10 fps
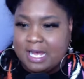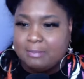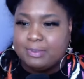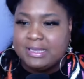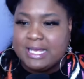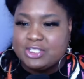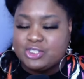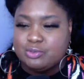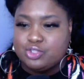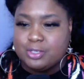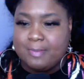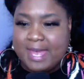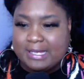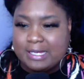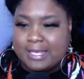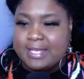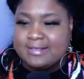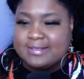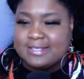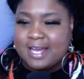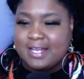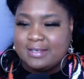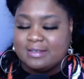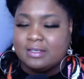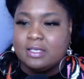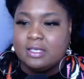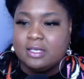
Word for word: God bless you, Jamaica, Kingston,